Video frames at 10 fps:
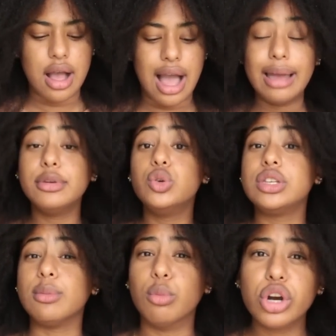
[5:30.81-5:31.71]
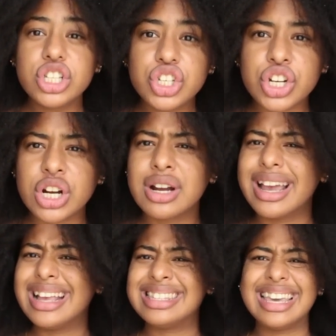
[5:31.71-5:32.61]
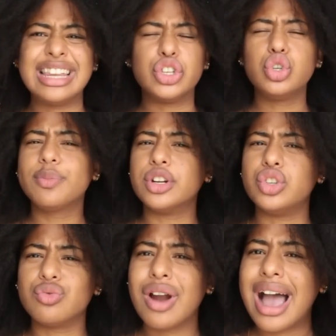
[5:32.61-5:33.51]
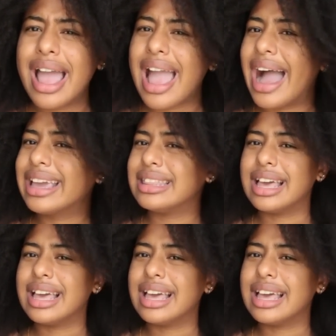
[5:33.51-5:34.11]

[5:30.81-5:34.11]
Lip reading: I'm losing moisture. It's getting super dry.